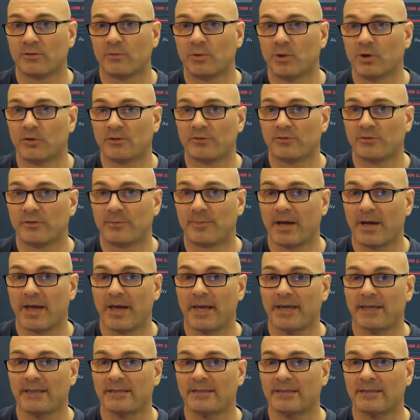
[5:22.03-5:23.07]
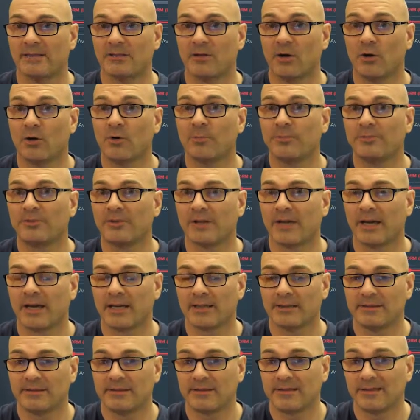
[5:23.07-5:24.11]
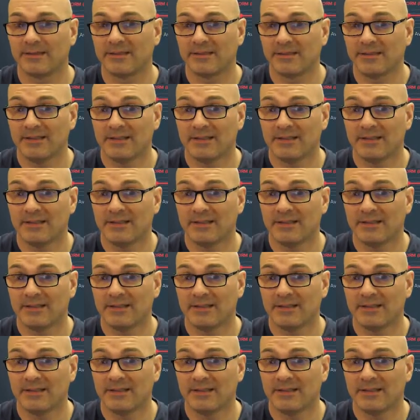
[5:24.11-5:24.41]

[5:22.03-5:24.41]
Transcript: world for about 80 up to 90.